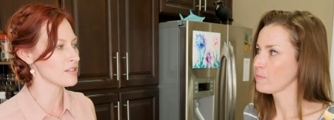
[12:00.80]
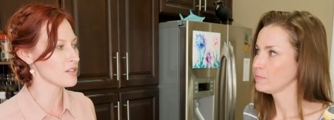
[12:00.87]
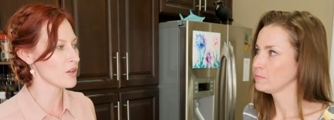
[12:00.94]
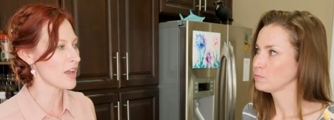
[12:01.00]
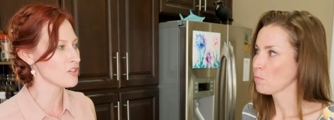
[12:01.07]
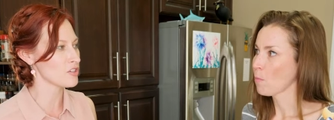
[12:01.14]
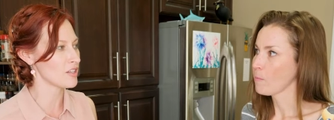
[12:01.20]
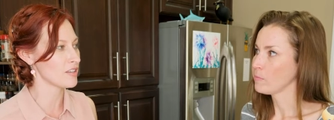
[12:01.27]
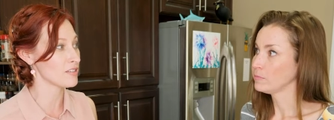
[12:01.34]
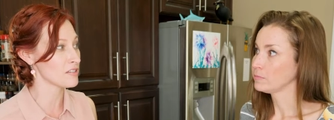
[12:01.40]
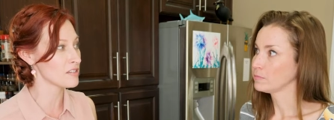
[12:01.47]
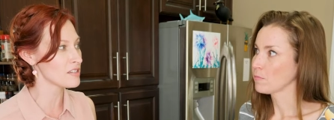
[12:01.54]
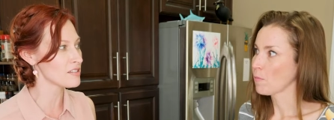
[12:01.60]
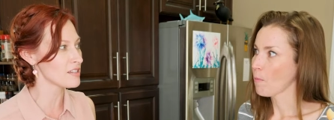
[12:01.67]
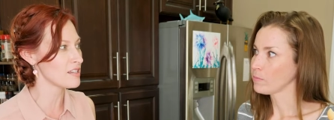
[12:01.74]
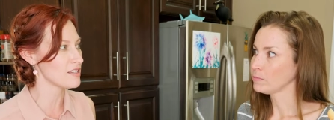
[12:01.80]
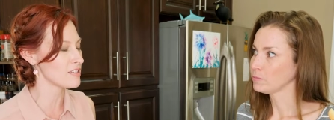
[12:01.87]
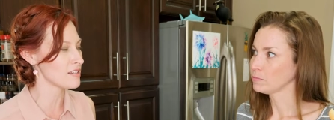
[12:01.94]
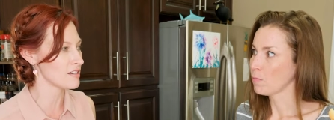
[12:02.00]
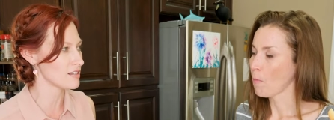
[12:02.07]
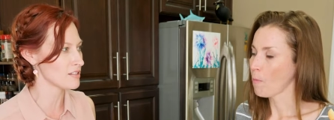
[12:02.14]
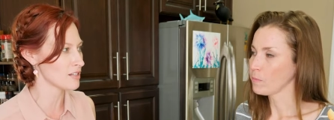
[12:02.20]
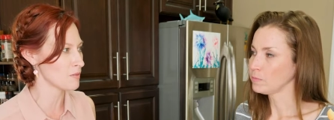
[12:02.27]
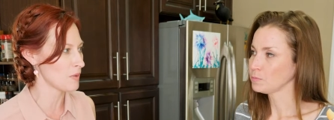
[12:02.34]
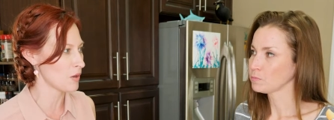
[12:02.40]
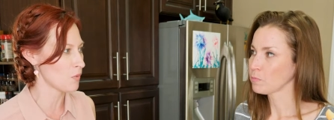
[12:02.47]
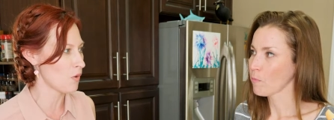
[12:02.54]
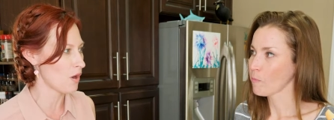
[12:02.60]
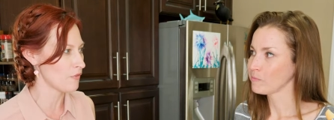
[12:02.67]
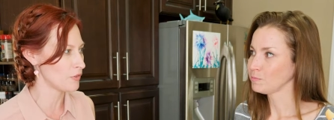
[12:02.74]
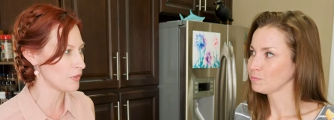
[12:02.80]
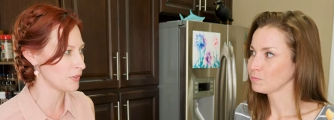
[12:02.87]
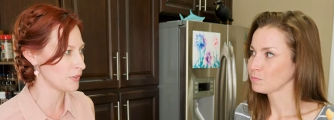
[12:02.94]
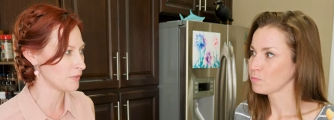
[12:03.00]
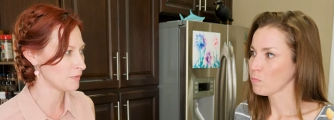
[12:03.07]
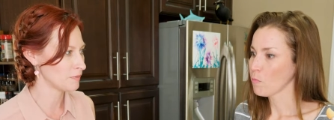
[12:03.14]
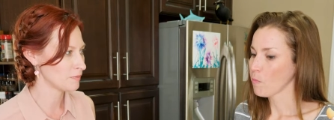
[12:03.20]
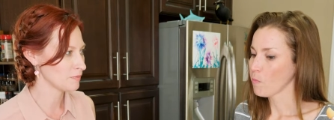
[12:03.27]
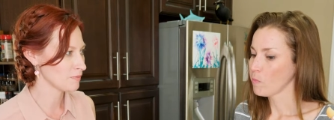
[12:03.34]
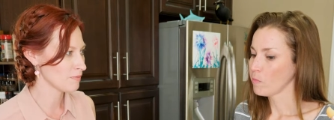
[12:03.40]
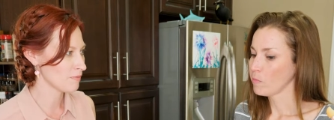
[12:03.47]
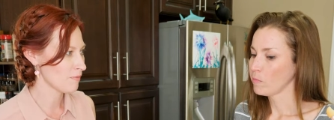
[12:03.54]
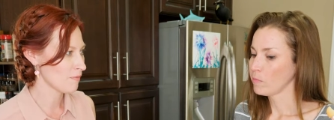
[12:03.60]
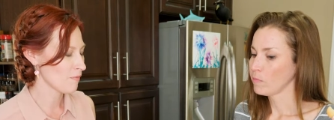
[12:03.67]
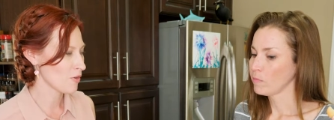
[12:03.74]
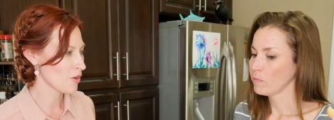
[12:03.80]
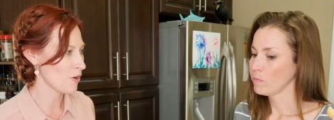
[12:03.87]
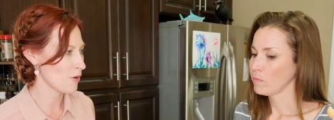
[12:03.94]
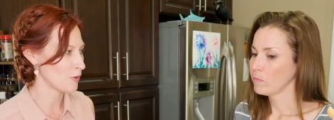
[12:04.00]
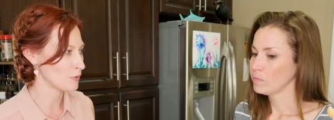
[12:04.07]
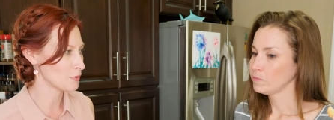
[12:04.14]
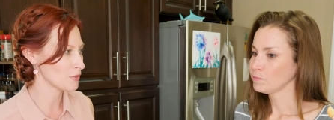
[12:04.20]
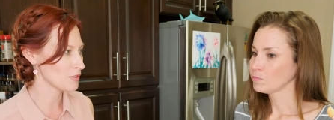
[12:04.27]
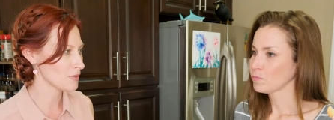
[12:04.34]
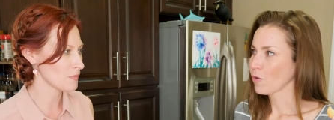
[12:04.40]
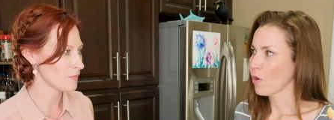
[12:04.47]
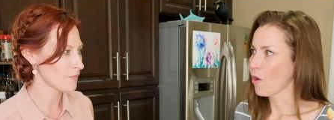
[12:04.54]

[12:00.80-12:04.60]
Speaker 1: mm-hmm. this. Actually, is this as easy it is to make waffle cones?